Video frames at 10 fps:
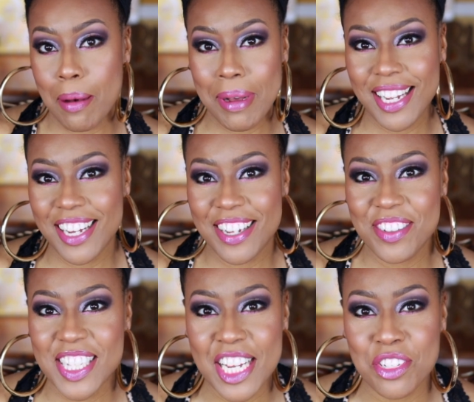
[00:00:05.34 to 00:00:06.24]
Hi my loves,
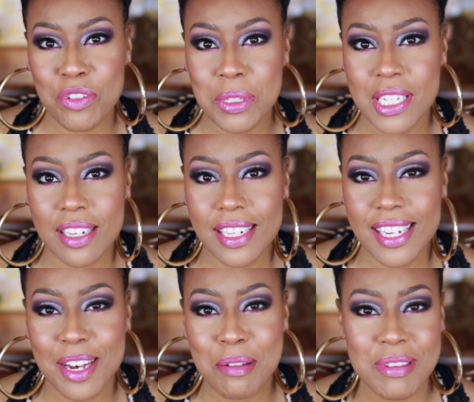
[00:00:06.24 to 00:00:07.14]
thanks for returning.
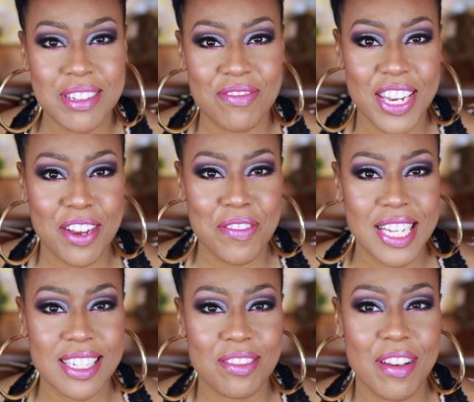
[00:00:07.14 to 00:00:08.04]
I hope this video
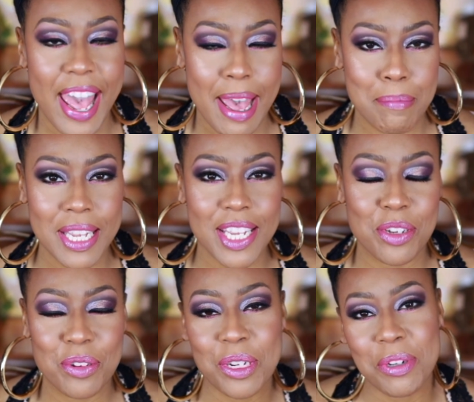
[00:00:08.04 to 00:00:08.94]
finds you happy and
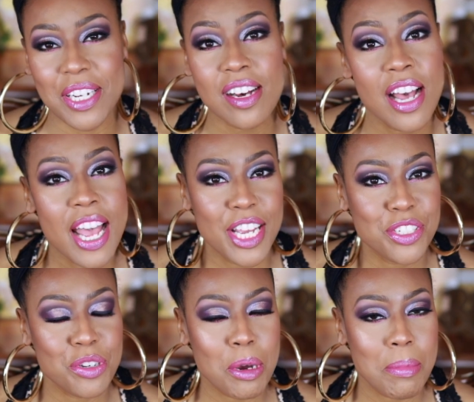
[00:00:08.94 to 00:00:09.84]
doing well. As
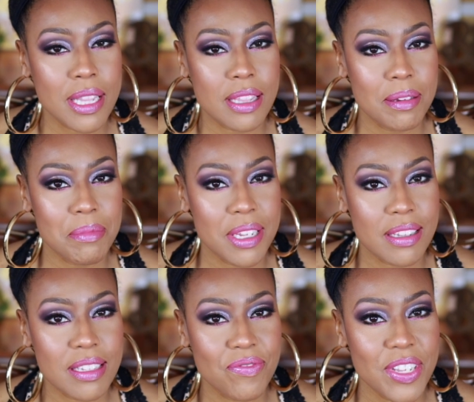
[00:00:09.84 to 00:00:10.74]
you know by the thumbnail,
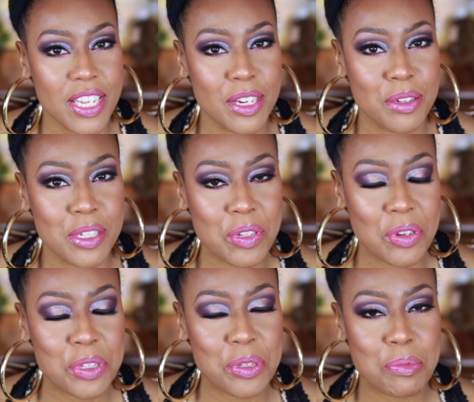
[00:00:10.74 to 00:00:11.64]
this video is
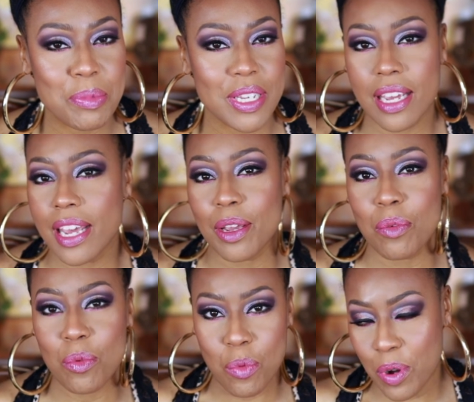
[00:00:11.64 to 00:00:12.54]
going to be a
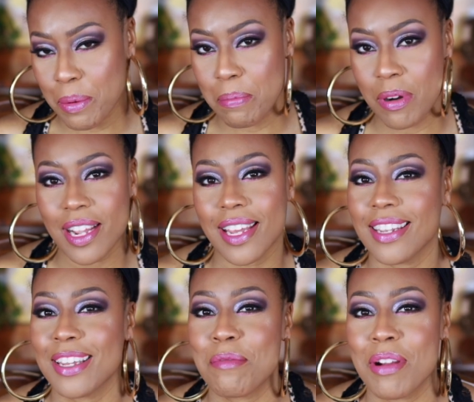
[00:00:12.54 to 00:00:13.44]
one
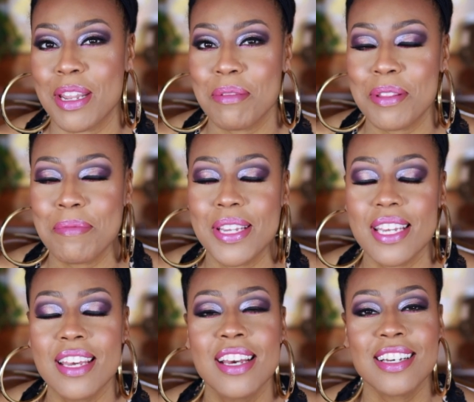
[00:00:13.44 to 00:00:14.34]
brand get ready with
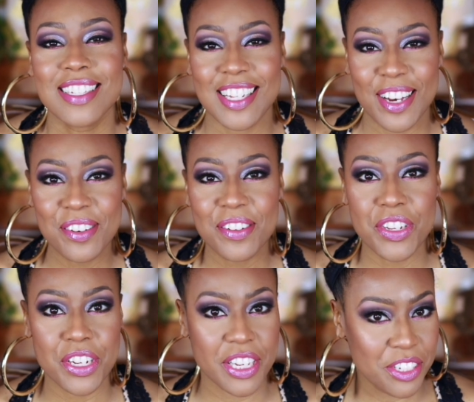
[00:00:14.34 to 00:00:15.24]
me. So if
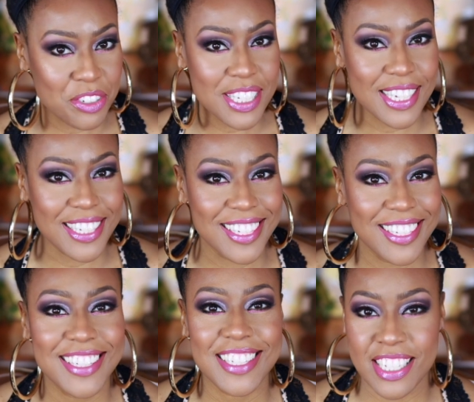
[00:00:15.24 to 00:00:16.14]
you're interested,
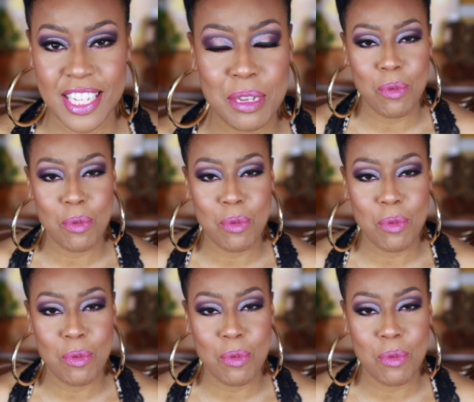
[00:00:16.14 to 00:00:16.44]
then just keep